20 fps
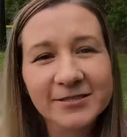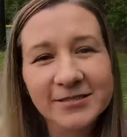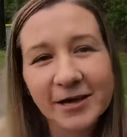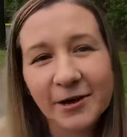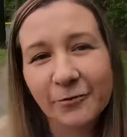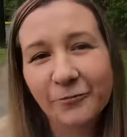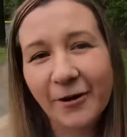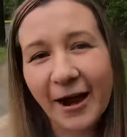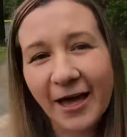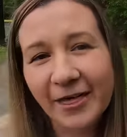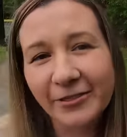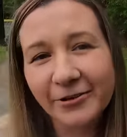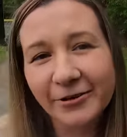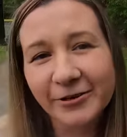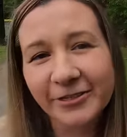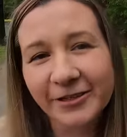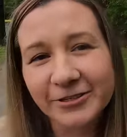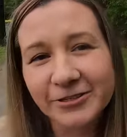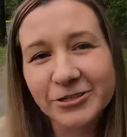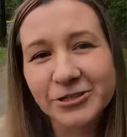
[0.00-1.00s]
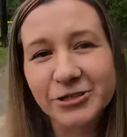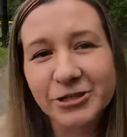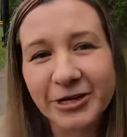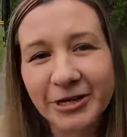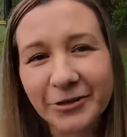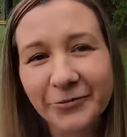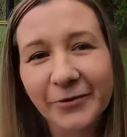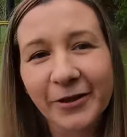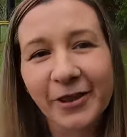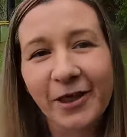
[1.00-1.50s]
So rather than
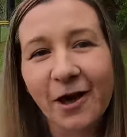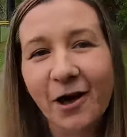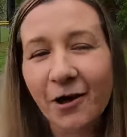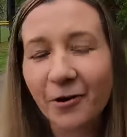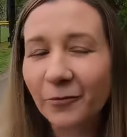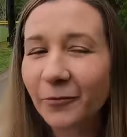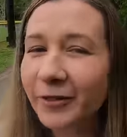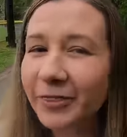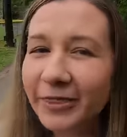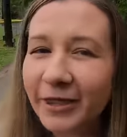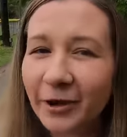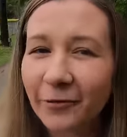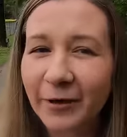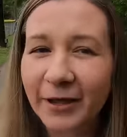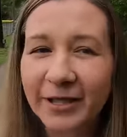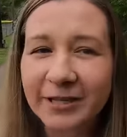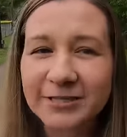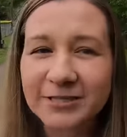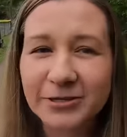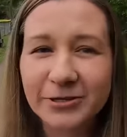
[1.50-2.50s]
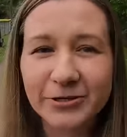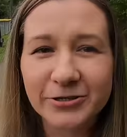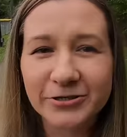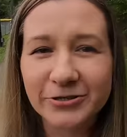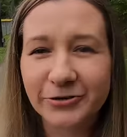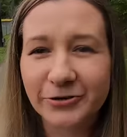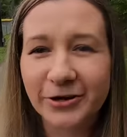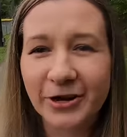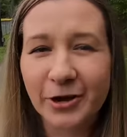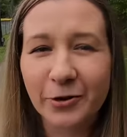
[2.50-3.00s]
string you along with no answers
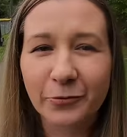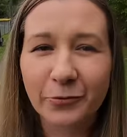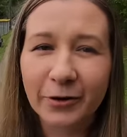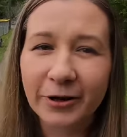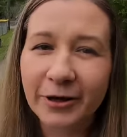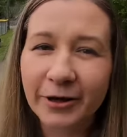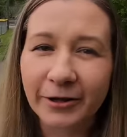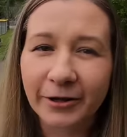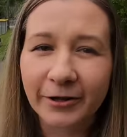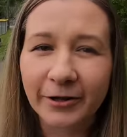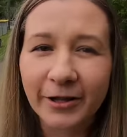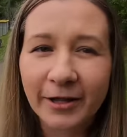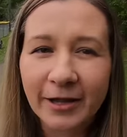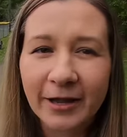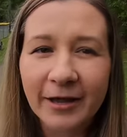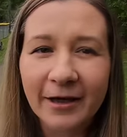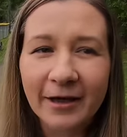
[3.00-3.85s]
or no real